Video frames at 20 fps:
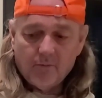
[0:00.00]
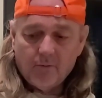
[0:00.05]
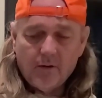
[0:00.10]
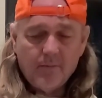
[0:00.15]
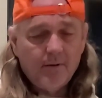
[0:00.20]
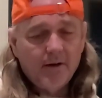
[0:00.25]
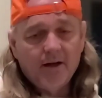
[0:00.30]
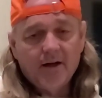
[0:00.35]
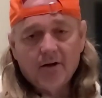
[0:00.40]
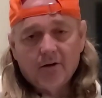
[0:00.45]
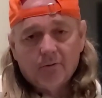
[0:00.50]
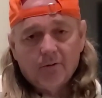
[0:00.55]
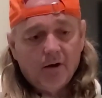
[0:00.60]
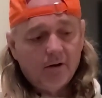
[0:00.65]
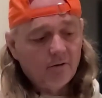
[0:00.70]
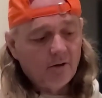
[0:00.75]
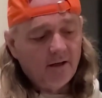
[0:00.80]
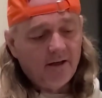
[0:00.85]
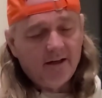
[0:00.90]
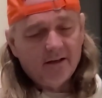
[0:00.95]
we've been out on the
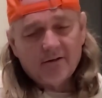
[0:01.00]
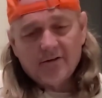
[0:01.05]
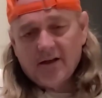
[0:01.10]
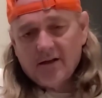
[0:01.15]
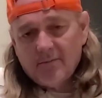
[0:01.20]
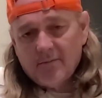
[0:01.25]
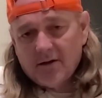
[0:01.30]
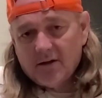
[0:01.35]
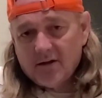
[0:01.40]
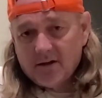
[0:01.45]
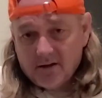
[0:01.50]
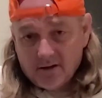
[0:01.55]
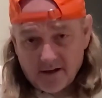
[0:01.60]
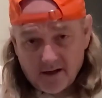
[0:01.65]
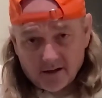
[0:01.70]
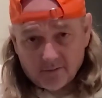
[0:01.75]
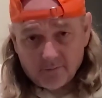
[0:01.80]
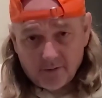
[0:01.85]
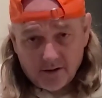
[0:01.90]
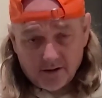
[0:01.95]
road a lot, so I ain't been in a
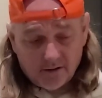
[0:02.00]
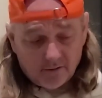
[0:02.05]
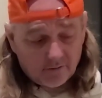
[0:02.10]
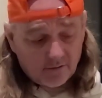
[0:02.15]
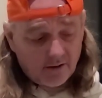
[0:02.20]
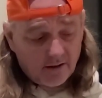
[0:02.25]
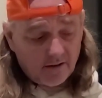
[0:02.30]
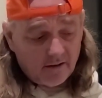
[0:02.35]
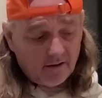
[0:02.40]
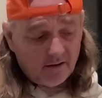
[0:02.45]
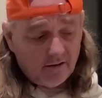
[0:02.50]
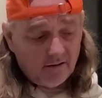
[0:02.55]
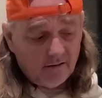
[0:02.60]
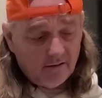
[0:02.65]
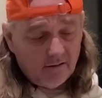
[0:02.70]
lot of videos lately.